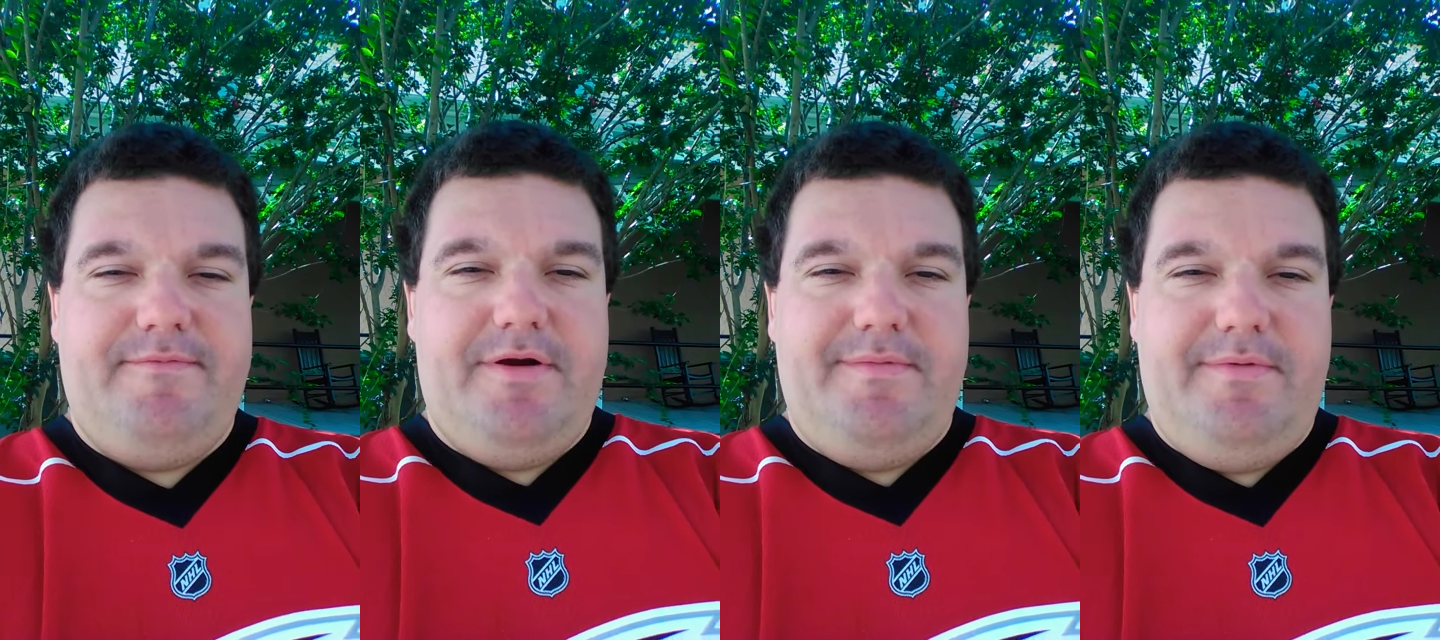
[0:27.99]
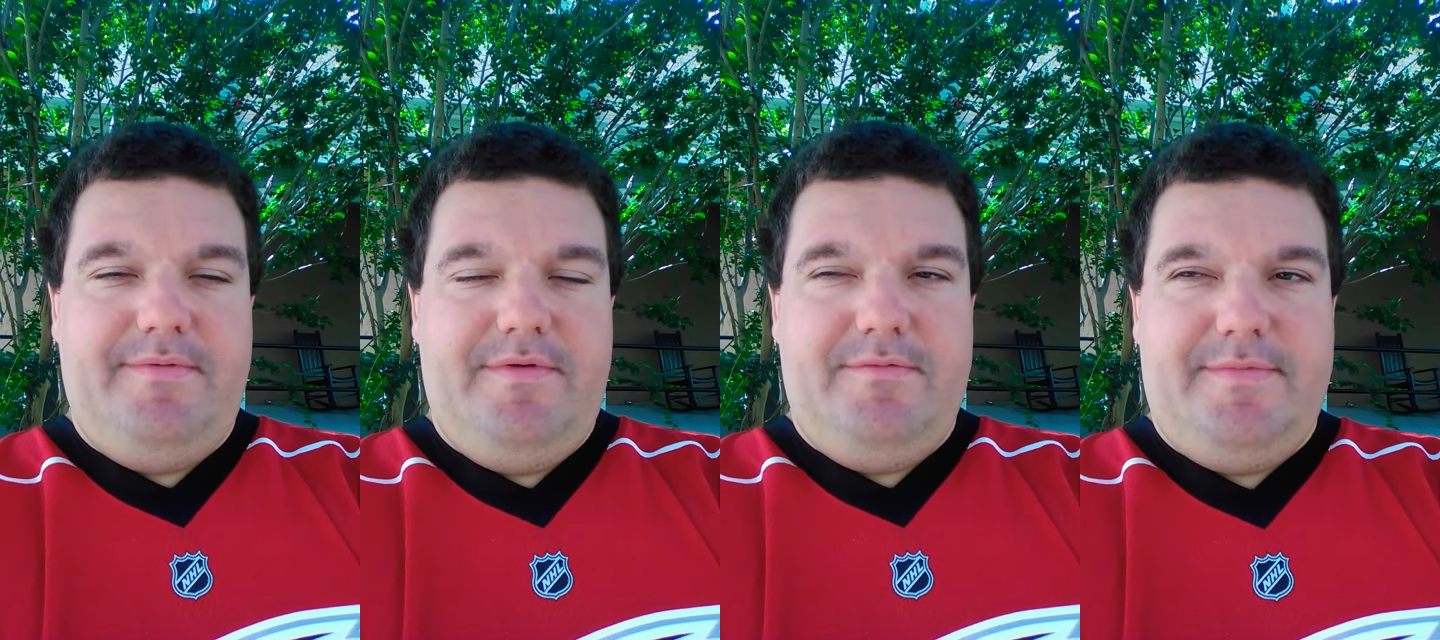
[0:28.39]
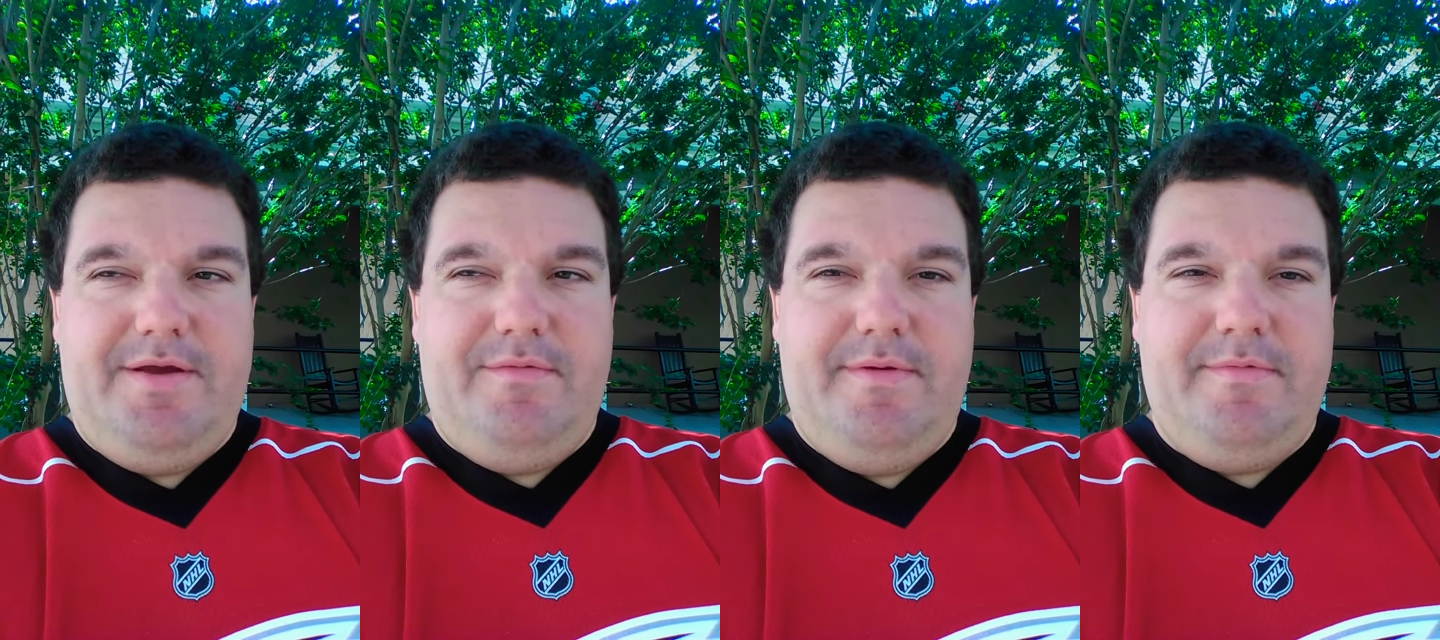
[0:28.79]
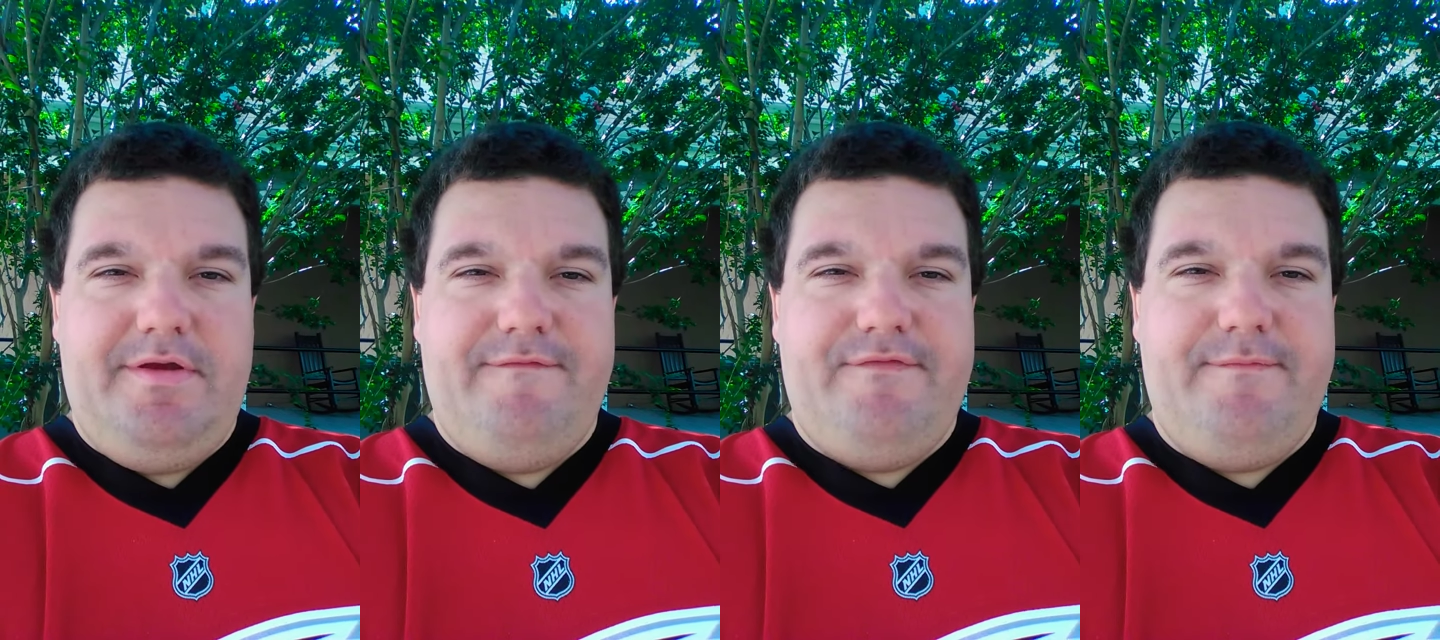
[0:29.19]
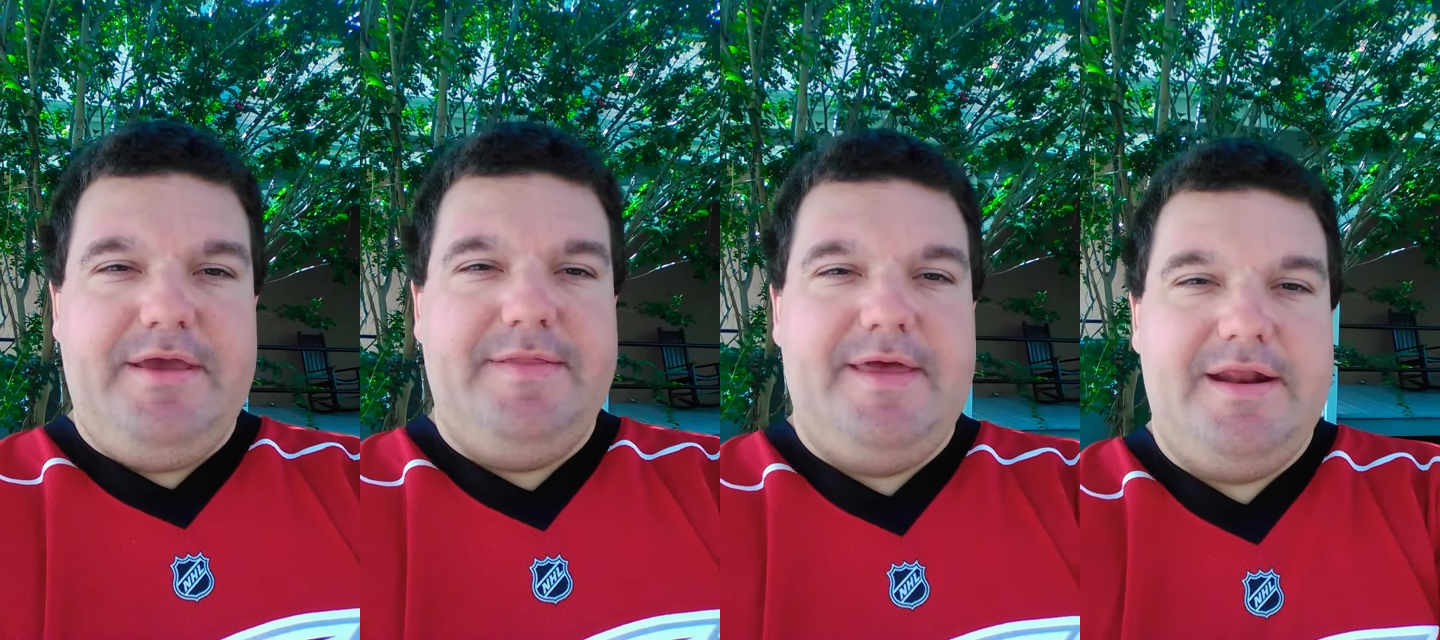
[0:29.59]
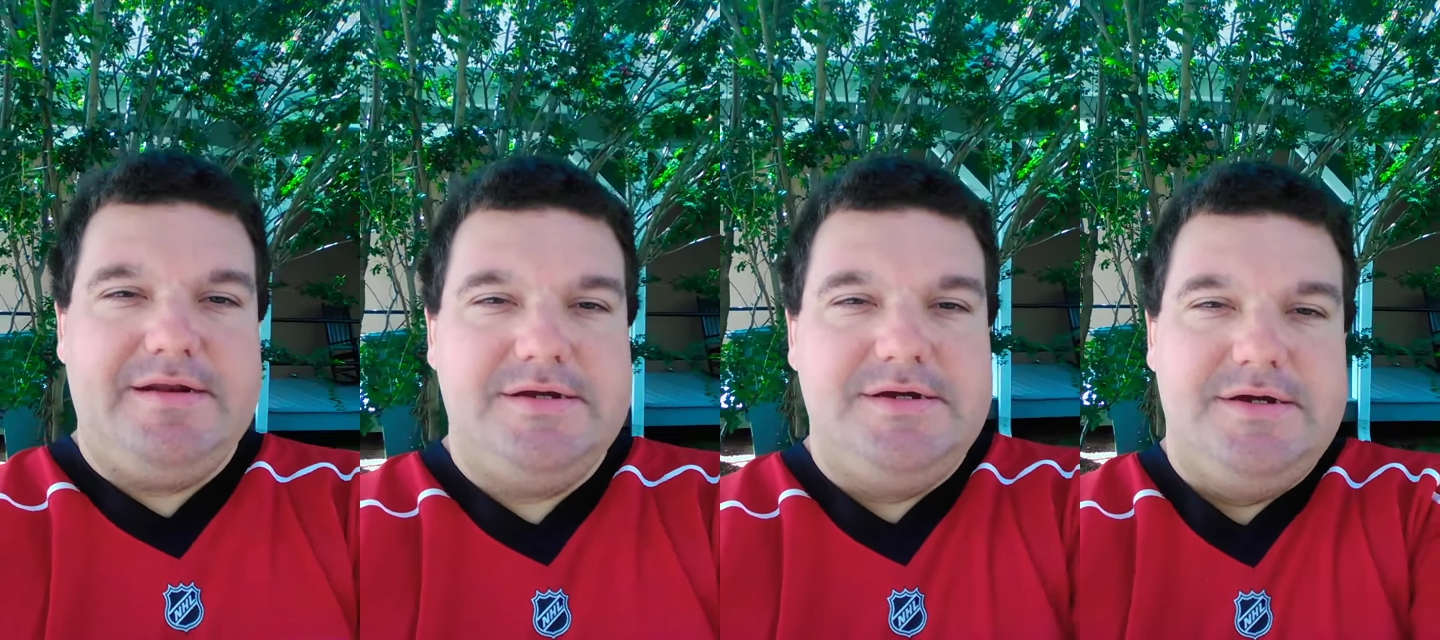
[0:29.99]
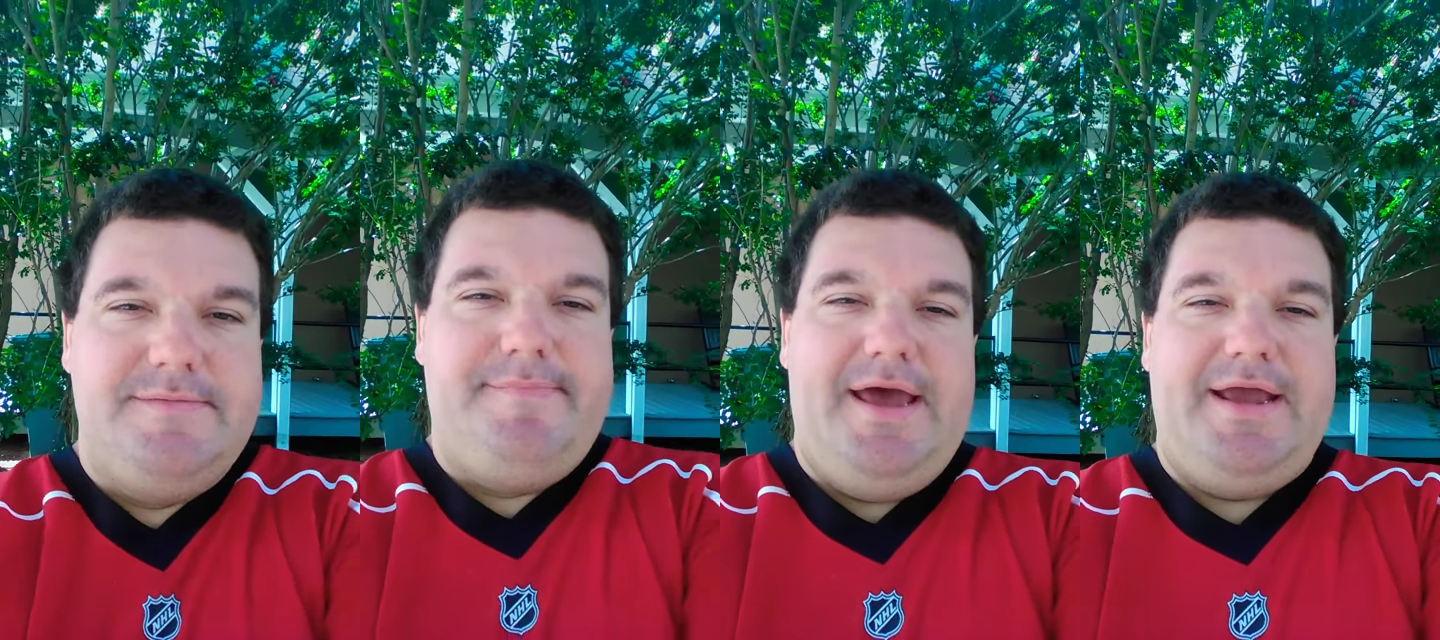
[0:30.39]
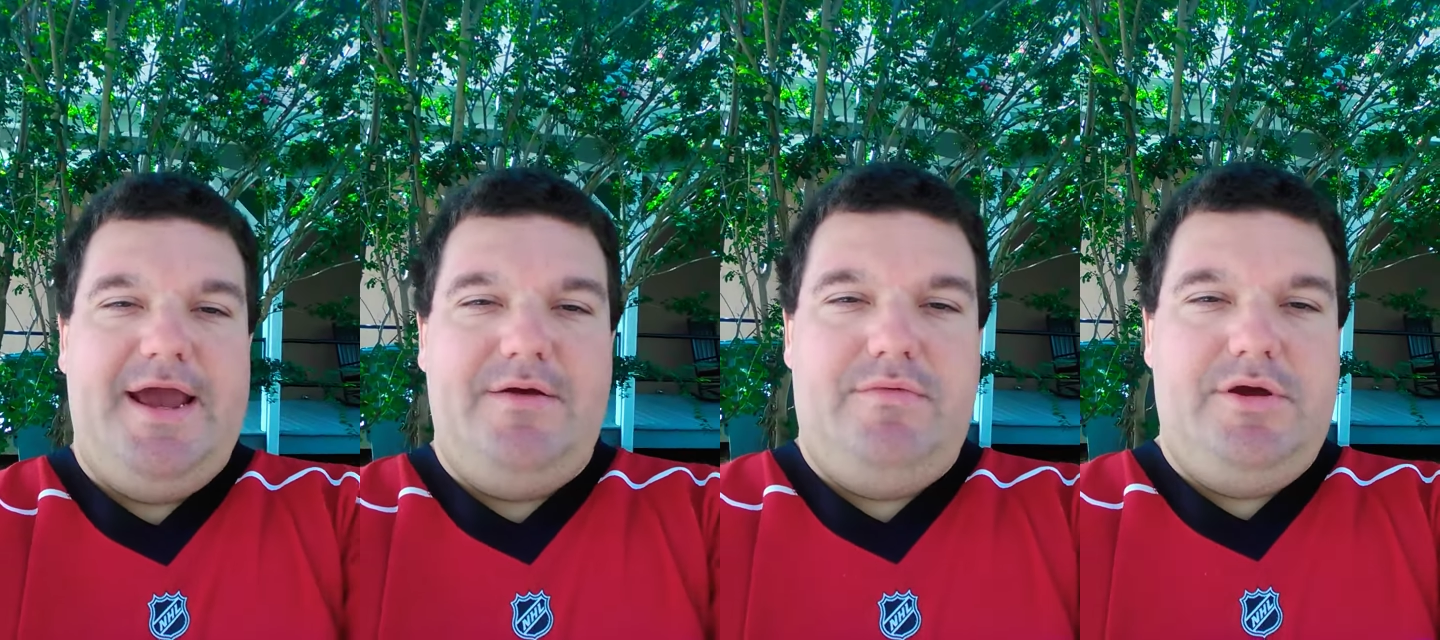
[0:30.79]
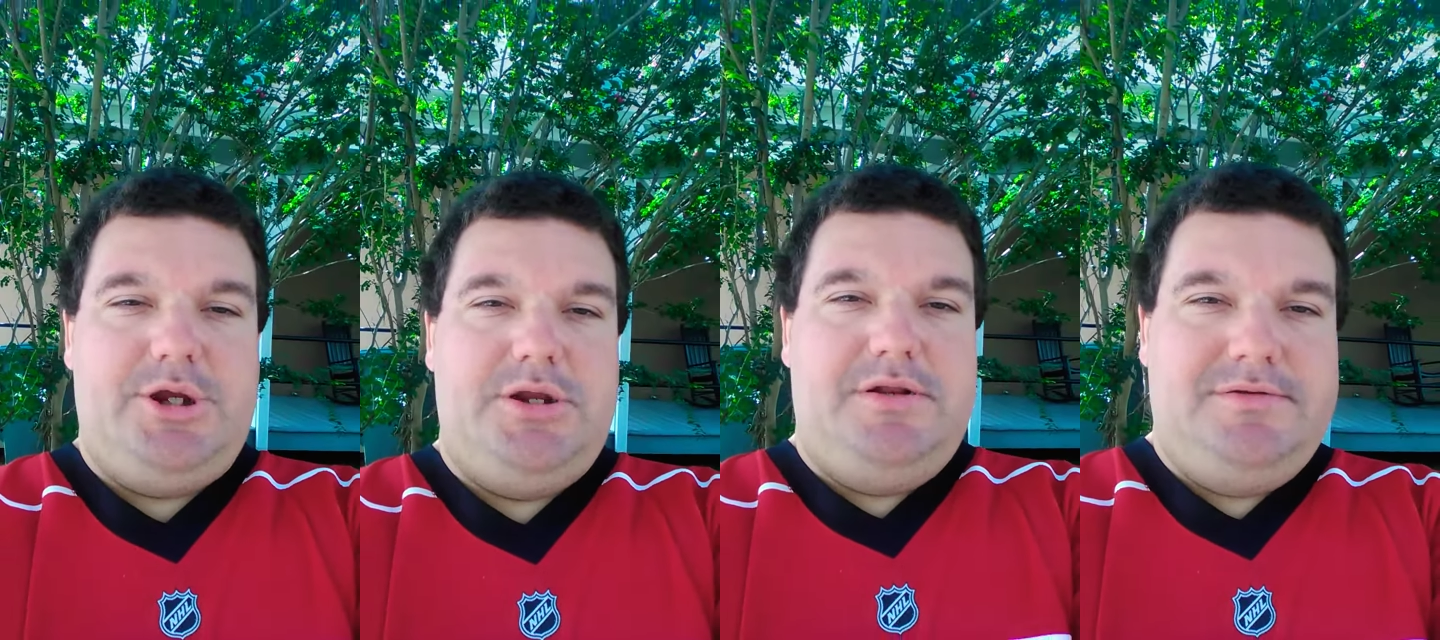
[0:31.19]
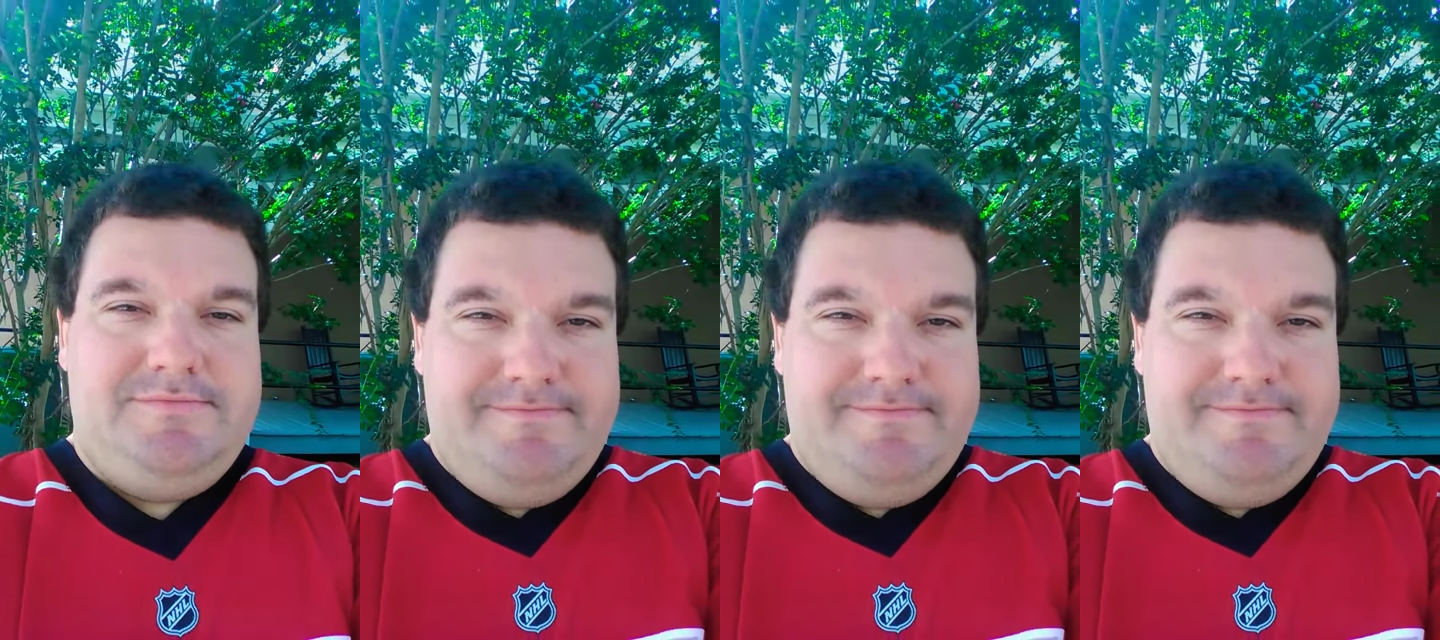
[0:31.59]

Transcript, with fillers: Probably you might remember him for being that bad guy Russian,